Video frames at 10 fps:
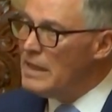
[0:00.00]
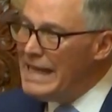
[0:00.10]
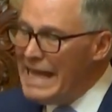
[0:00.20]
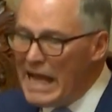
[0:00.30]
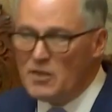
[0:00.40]

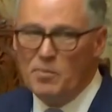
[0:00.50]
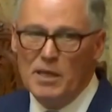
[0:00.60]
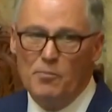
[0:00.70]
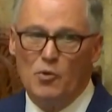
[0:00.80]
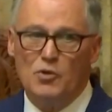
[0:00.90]
connect
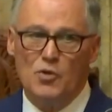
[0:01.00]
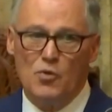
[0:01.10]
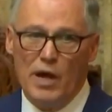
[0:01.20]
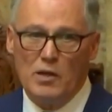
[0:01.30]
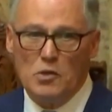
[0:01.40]
people to
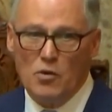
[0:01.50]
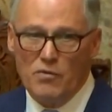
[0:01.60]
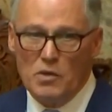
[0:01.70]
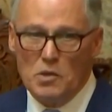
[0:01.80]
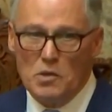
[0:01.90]
the right
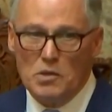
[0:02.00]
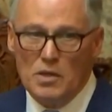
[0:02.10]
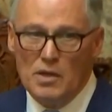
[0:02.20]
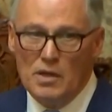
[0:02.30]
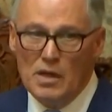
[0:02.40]

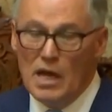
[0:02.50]
services,